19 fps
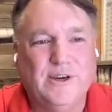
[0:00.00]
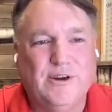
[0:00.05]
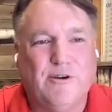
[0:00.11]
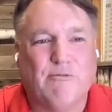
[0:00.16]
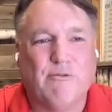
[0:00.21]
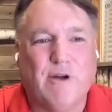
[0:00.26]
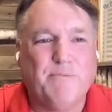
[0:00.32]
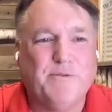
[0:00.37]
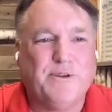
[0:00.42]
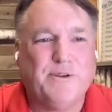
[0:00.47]

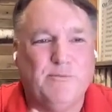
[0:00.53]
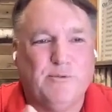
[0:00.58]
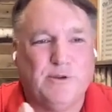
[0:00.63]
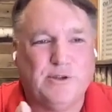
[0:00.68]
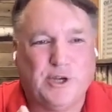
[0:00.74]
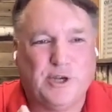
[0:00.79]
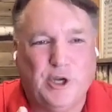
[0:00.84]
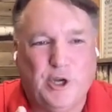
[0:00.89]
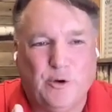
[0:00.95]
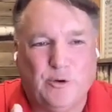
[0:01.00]
Corruption
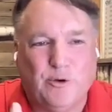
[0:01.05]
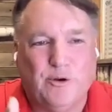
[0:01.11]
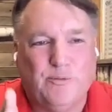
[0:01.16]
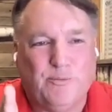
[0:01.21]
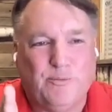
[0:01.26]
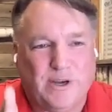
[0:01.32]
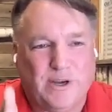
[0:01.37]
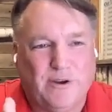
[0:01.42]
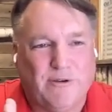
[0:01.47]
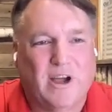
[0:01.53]
was
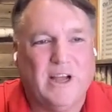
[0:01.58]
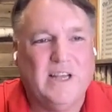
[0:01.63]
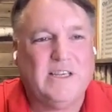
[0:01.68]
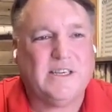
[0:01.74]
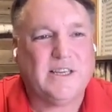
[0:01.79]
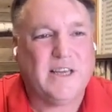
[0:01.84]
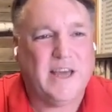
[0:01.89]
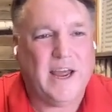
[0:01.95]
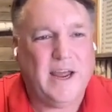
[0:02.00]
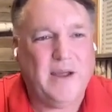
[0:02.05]
cured when
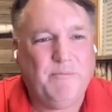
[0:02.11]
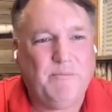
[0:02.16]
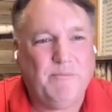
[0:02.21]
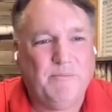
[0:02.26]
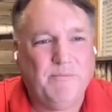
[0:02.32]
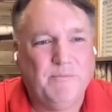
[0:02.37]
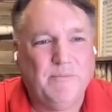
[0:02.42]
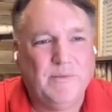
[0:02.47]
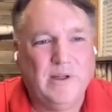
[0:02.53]
Christ came.